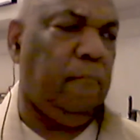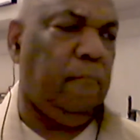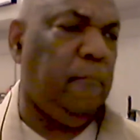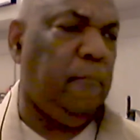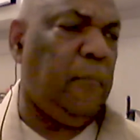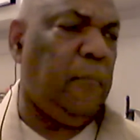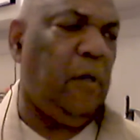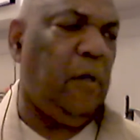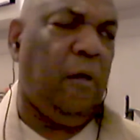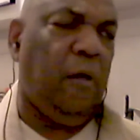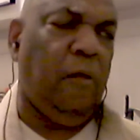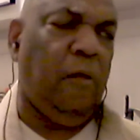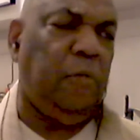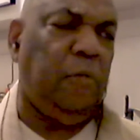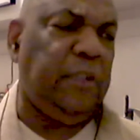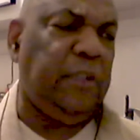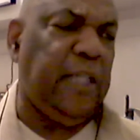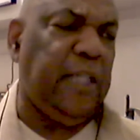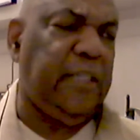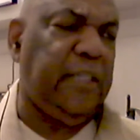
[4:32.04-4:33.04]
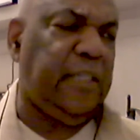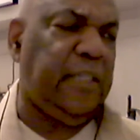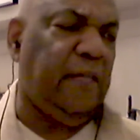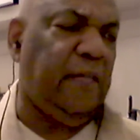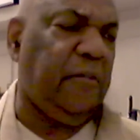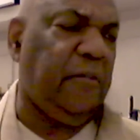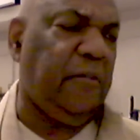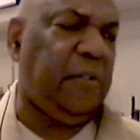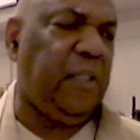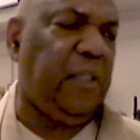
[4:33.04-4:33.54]
No, it was not
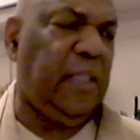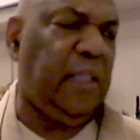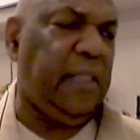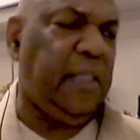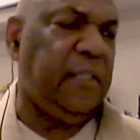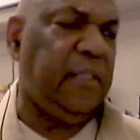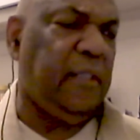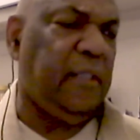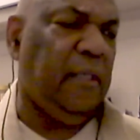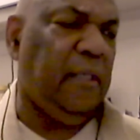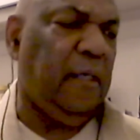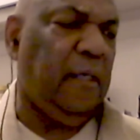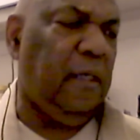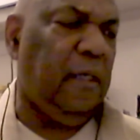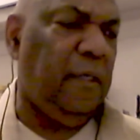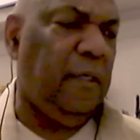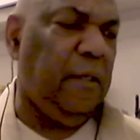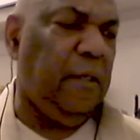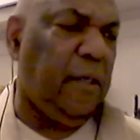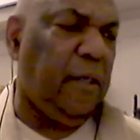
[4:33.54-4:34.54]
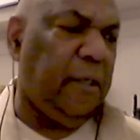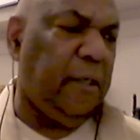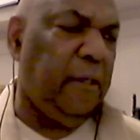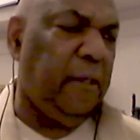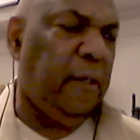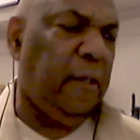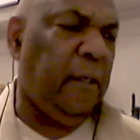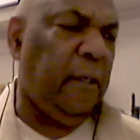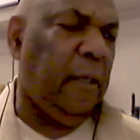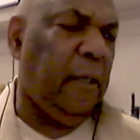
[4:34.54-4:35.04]
several delays, Your Honor.
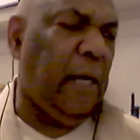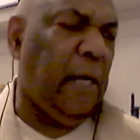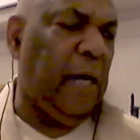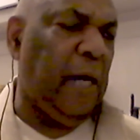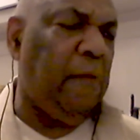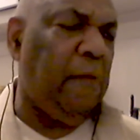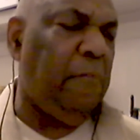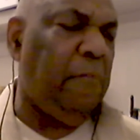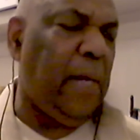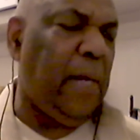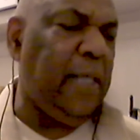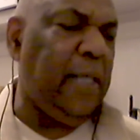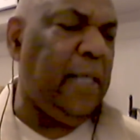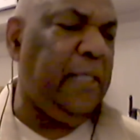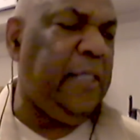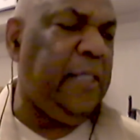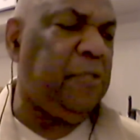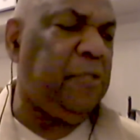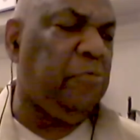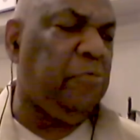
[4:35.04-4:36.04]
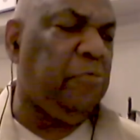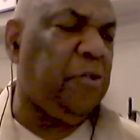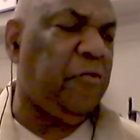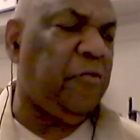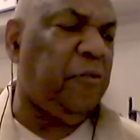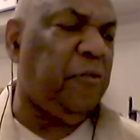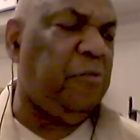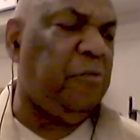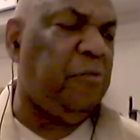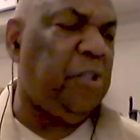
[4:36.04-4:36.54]
I, my lease was
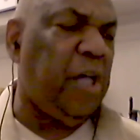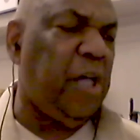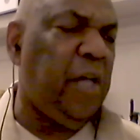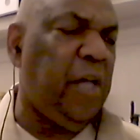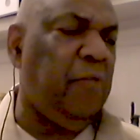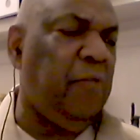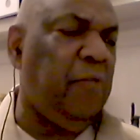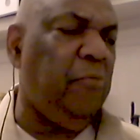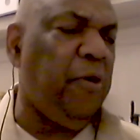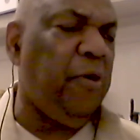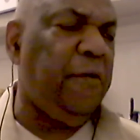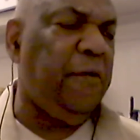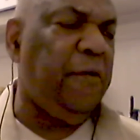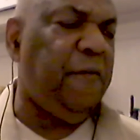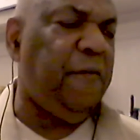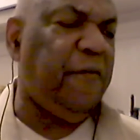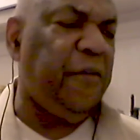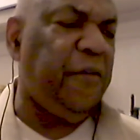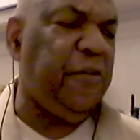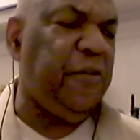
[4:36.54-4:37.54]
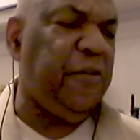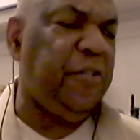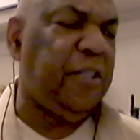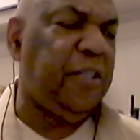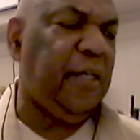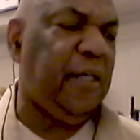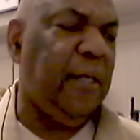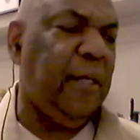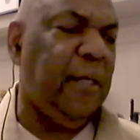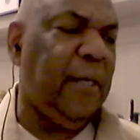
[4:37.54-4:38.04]
from January 1st
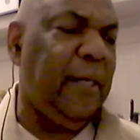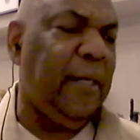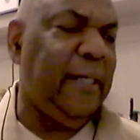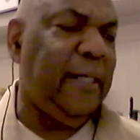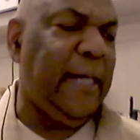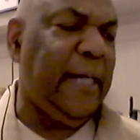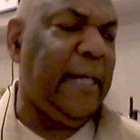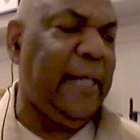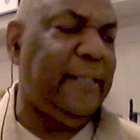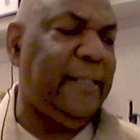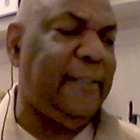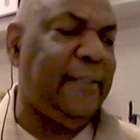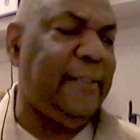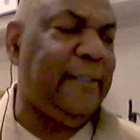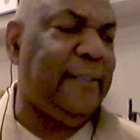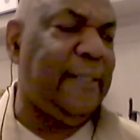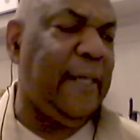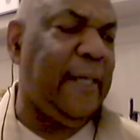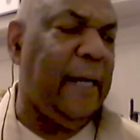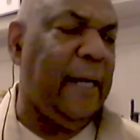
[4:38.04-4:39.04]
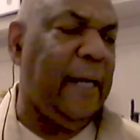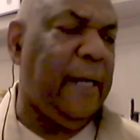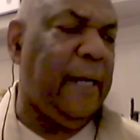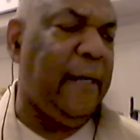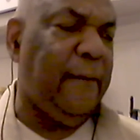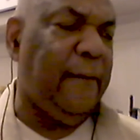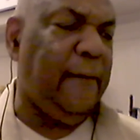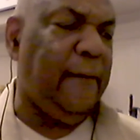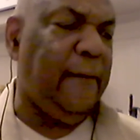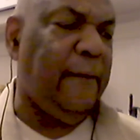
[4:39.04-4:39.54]

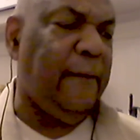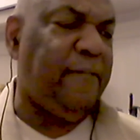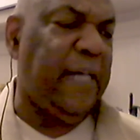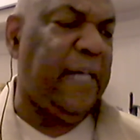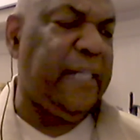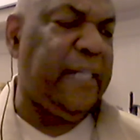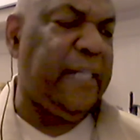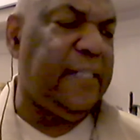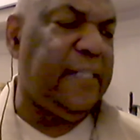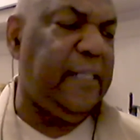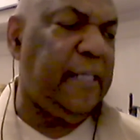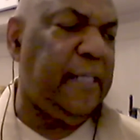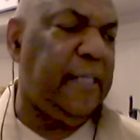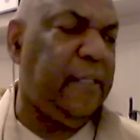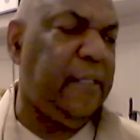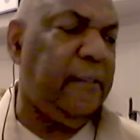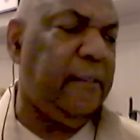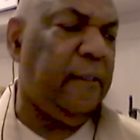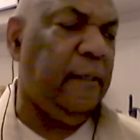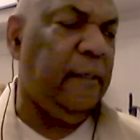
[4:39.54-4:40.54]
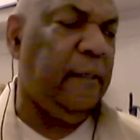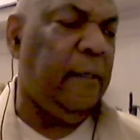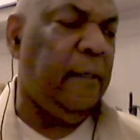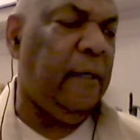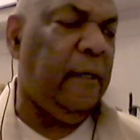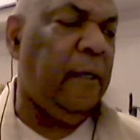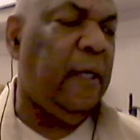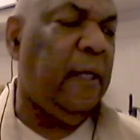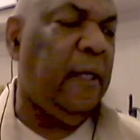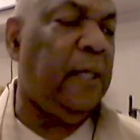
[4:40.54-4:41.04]
uh, of 19
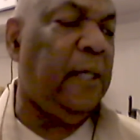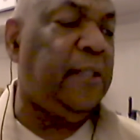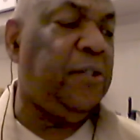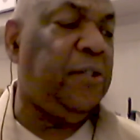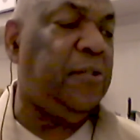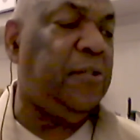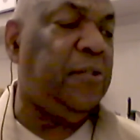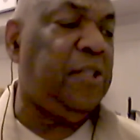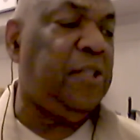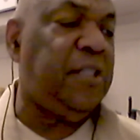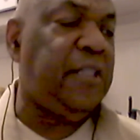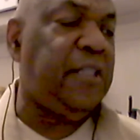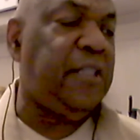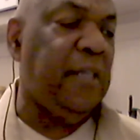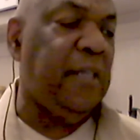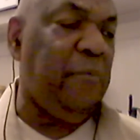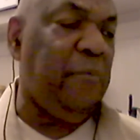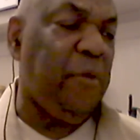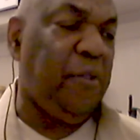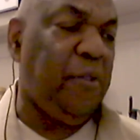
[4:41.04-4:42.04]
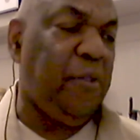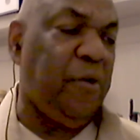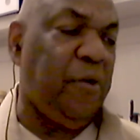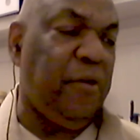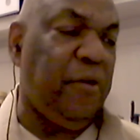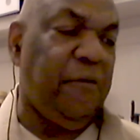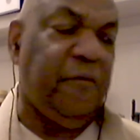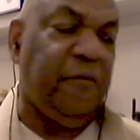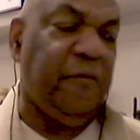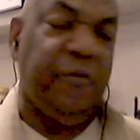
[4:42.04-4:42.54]
until December
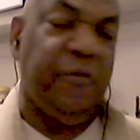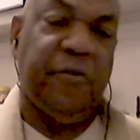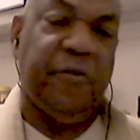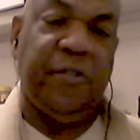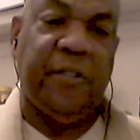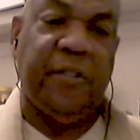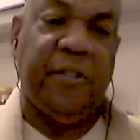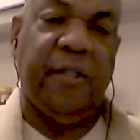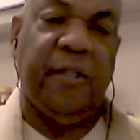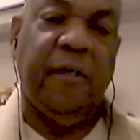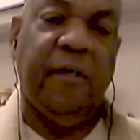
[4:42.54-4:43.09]
31st.